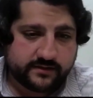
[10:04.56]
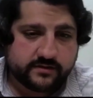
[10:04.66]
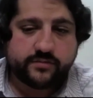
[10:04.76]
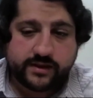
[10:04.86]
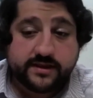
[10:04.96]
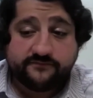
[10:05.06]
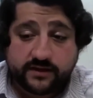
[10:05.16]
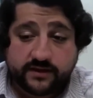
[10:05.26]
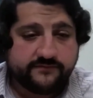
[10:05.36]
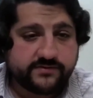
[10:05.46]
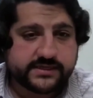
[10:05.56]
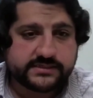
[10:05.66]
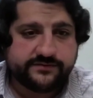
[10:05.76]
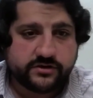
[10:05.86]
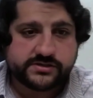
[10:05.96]
And we definitely have a
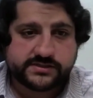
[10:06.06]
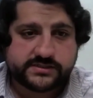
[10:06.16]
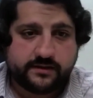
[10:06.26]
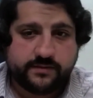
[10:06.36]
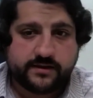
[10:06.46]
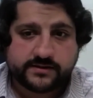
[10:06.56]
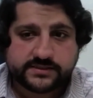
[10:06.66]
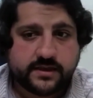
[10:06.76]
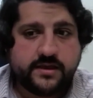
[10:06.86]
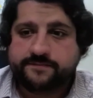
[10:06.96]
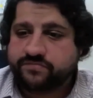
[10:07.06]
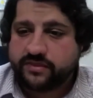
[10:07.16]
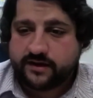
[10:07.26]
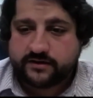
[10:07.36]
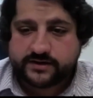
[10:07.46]
sense of urgency because
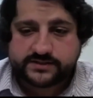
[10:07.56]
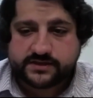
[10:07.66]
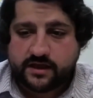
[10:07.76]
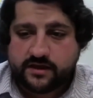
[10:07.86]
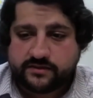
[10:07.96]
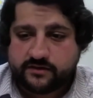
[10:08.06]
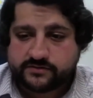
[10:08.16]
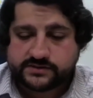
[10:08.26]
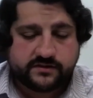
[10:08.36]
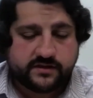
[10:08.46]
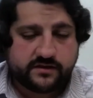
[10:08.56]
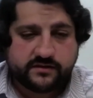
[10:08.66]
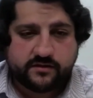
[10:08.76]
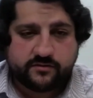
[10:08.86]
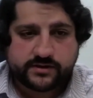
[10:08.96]
there is uh, there was
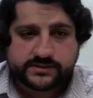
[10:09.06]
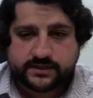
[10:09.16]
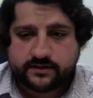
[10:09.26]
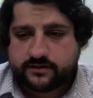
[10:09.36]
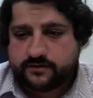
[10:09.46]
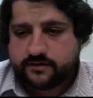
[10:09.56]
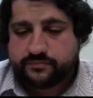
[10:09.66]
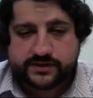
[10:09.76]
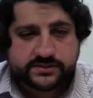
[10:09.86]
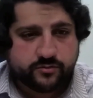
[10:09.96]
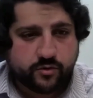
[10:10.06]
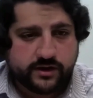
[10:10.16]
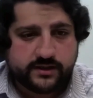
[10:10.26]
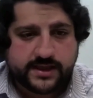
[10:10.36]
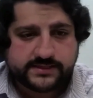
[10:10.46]
a, a, a what is it a, a, blizzard
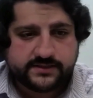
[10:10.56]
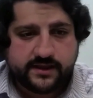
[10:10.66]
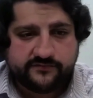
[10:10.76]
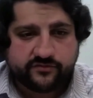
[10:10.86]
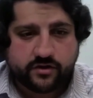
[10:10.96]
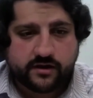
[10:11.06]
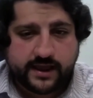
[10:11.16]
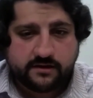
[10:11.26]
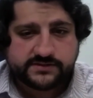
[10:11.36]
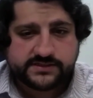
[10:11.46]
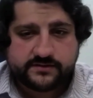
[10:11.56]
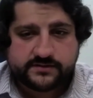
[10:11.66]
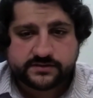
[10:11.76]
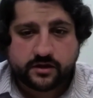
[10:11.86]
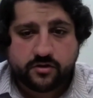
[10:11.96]
warning last night for our
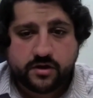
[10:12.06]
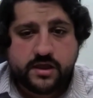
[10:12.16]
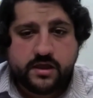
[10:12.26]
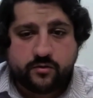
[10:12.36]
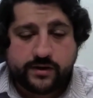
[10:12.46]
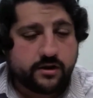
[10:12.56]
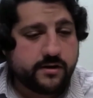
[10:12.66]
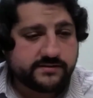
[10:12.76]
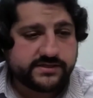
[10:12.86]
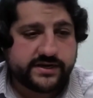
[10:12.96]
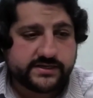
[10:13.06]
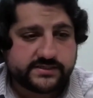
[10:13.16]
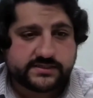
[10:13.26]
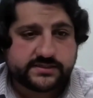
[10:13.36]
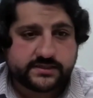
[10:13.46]
county, so we know how
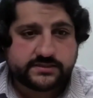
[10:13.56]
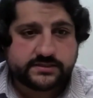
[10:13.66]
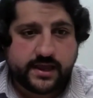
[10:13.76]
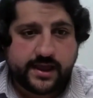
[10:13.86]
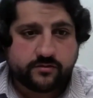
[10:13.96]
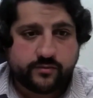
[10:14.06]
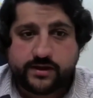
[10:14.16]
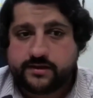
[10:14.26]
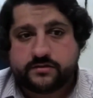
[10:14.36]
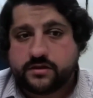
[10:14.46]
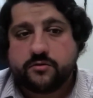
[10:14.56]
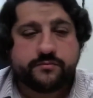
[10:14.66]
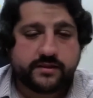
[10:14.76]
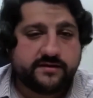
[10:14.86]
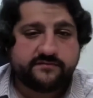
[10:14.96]
serious this is, and we
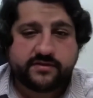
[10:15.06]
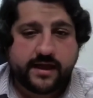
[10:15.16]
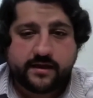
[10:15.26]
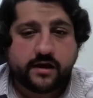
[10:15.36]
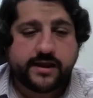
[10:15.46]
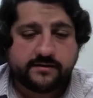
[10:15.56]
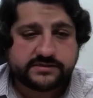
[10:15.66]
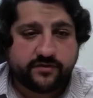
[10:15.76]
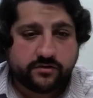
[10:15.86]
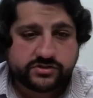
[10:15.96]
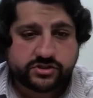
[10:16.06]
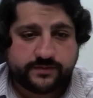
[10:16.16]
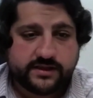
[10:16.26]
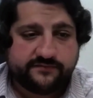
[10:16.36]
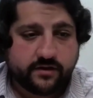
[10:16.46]
don't believe that unhoused folks
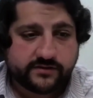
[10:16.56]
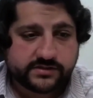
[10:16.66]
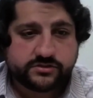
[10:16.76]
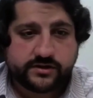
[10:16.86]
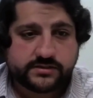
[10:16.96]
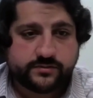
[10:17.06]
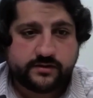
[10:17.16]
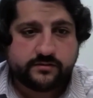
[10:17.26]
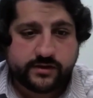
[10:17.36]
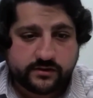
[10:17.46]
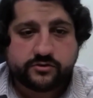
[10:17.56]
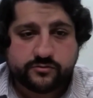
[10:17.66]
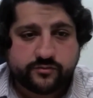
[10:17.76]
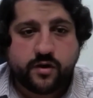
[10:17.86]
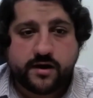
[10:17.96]
should be left on the streets. We we
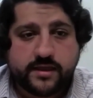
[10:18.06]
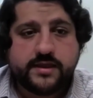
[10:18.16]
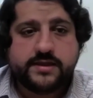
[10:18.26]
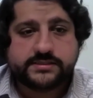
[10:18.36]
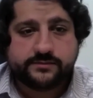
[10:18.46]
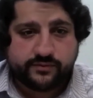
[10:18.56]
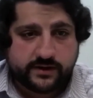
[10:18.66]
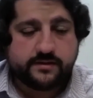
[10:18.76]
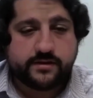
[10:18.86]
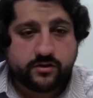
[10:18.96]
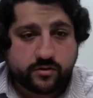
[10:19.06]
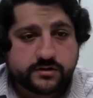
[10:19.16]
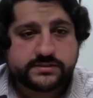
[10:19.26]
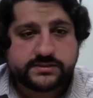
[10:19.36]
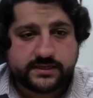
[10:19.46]
do want to bring them
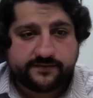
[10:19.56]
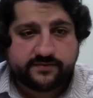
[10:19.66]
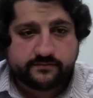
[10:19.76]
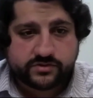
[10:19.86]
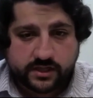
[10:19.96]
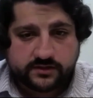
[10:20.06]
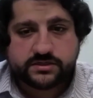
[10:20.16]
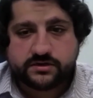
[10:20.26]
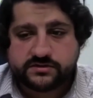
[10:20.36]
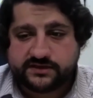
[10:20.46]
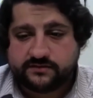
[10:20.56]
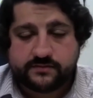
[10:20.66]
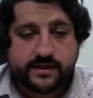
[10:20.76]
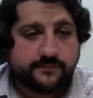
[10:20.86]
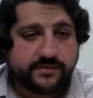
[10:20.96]
indoors to give them shelter, to give
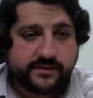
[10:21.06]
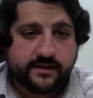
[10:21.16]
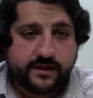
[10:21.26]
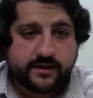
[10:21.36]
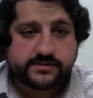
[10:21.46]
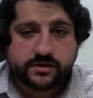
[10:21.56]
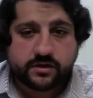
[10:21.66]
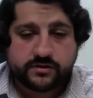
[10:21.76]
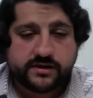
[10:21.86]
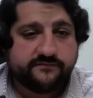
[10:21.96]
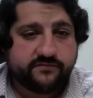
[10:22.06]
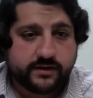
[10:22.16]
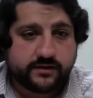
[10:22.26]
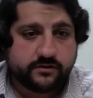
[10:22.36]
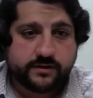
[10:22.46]
them the help that they need. So we're
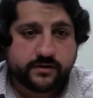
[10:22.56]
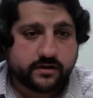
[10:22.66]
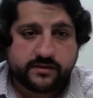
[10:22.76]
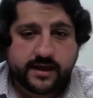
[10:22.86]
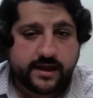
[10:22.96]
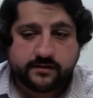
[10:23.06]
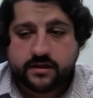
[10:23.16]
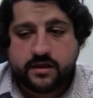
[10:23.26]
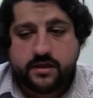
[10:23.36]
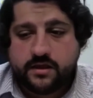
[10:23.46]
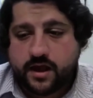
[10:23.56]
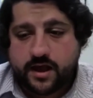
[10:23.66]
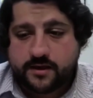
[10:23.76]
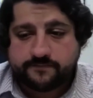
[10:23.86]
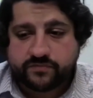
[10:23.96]
definitely in agreement on that, and
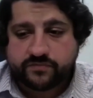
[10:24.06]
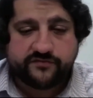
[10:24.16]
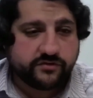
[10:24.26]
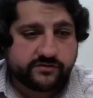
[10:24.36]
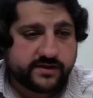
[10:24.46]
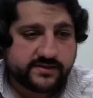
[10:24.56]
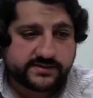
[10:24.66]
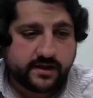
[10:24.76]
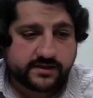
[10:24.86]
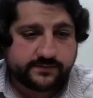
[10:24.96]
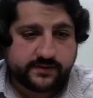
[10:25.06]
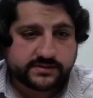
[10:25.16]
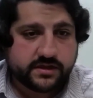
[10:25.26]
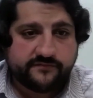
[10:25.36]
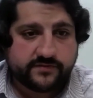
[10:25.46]
um, further deaths is not something
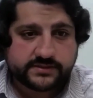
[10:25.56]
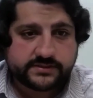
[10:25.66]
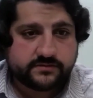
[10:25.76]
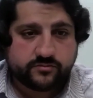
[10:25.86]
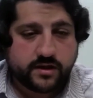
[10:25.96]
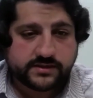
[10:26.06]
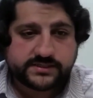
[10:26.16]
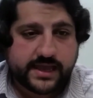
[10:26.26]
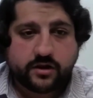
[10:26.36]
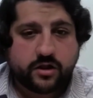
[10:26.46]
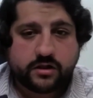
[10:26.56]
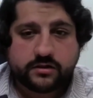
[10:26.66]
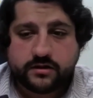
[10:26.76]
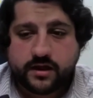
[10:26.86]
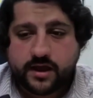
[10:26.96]
this office wants at
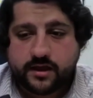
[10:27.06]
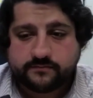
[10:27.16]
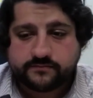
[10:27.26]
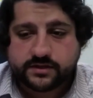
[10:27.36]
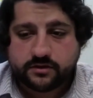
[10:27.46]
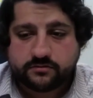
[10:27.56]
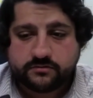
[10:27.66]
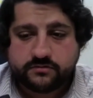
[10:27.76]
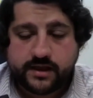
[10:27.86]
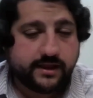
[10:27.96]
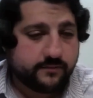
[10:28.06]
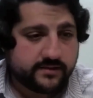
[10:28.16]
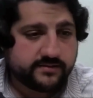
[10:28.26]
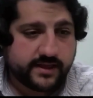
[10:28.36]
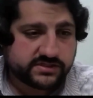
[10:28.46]
all. Um, so
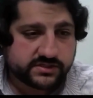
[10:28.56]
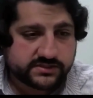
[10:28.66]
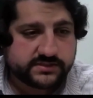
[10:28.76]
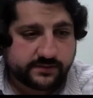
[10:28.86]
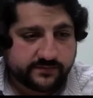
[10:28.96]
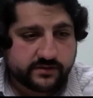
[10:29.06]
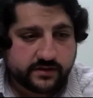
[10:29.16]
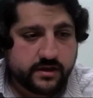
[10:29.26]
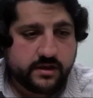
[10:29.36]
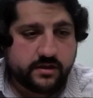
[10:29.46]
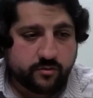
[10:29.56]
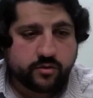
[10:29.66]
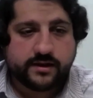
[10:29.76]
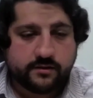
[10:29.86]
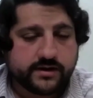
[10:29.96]
anyway, that's just some of the
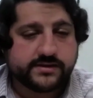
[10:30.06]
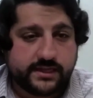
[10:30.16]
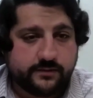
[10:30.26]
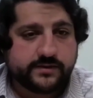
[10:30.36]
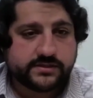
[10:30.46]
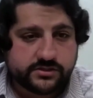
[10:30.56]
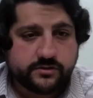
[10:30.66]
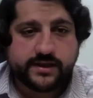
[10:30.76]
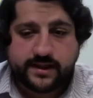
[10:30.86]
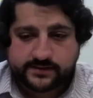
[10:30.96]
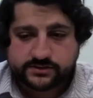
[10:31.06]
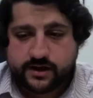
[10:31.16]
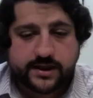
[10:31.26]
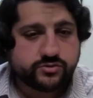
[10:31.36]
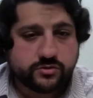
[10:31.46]
work that we're continuing to do. Again, it's
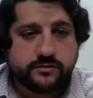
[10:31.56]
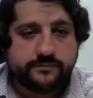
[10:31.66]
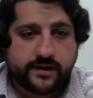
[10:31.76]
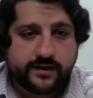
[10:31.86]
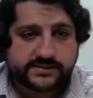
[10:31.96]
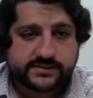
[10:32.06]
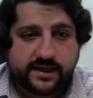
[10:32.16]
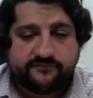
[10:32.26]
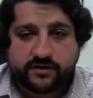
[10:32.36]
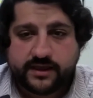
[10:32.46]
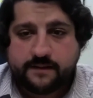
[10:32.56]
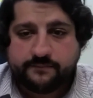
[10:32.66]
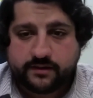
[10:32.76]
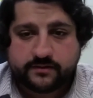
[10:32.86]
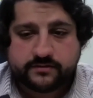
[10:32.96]
gradual, but it's definitely
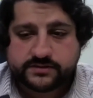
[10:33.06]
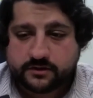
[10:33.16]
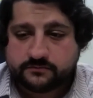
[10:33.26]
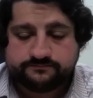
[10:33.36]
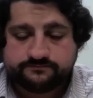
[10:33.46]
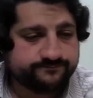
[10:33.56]
happening. So.